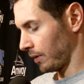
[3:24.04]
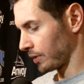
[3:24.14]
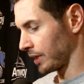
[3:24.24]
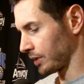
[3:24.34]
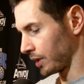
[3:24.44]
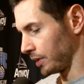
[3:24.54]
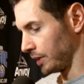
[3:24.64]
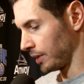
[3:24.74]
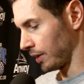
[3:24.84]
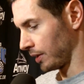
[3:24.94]
Our attention to
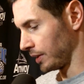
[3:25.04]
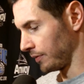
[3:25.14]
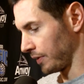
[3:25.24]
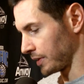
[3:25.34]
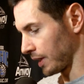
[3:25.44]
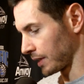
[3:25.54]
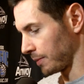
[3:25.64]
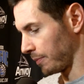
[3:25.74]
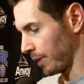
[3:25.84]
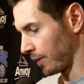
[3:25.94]
detail on defense has
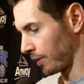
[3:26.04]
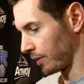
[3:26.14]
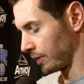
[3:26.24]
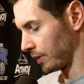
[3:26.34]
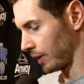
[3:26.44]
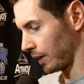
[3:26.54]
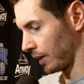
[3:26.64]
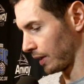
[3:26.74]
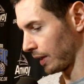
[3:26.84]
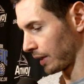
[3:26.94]
to be better.
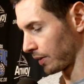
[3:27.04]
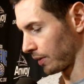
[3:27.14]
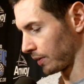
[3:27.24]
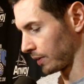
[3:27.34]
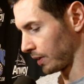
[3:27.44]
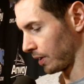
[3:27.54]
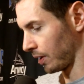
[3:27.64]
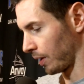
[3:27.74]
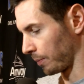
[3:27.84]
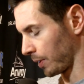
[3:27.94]
I like our
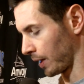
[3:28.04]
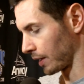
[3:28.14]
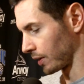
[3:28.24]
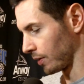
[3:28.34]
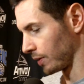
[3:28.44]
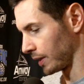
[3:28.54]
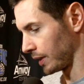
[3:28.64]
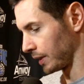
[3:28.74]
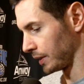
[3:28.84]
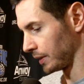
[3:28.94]
plan going
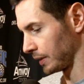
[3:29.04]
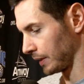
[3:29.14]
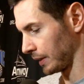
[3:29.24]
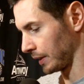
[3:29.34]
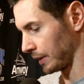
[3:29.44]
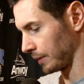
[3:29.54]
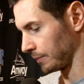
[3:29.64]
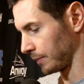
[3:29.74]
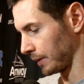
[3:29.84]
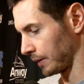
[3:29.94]
in.
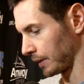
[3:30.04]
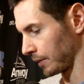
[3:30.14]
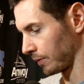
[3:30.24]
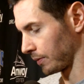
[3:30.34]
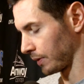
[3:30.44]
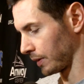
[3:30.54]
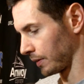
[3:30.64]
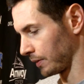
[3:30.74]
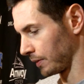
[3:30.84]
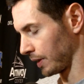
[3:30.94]
I think
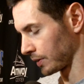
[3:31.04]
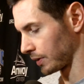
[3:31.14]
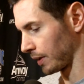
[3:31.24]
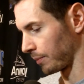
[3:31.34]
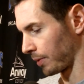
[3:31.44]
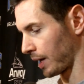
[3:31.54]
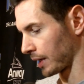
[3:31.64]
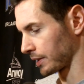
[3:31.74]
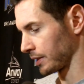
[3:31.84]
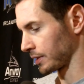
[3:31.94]
yesterday in
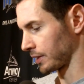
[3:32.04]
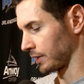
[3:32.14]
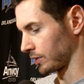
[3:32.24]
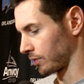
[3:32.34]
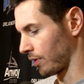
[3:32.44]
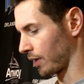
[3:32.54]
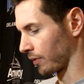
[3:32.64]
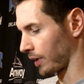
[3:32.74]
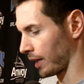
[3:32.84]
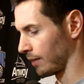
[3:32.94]
practice and the
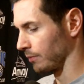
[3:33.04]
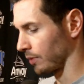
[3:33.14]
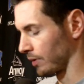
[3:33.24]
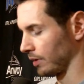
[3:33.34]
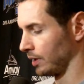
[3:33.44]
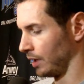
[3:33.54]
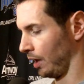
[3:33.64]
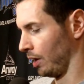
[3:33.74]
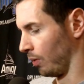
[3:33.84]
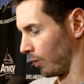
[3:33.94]
Toronto game
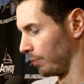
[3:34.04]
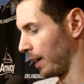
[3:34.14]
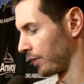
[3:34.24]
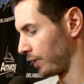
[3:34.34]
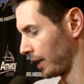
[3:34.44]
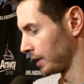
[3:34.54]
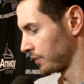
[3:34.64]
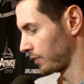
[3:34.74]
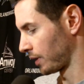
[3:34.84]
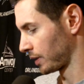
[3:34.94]
were better
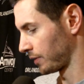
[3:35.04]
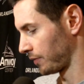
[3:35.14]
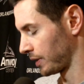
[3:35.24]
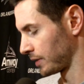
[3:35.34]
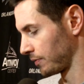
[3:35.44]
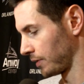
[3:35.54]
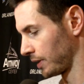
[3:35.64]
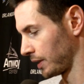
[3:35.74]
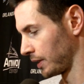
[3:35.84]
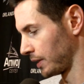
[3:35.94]
days for us
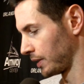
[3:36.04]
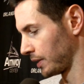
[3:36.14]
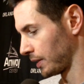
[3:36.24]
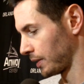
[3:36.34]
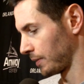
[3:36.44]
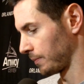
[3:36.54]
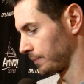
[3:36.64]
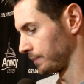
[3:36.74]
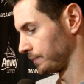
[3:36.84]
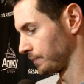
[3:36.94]
defensively, and
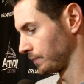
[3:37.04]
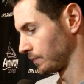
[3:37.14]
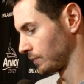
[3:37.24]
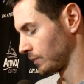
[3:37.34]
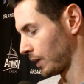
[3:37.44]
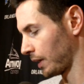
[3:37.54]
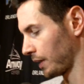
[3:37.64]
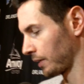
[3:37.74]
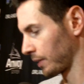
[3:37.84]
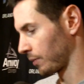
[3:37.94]

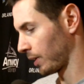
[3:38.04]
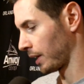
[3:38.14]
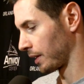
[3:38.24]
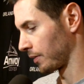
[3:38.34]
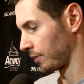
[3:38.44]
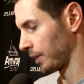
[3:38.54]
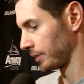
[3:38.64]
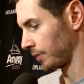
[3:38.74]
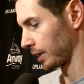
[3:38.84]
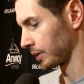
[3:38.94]
I think we're heading in the
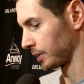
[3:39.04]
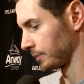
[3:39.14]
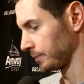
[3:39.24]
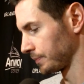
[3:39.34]
right direction.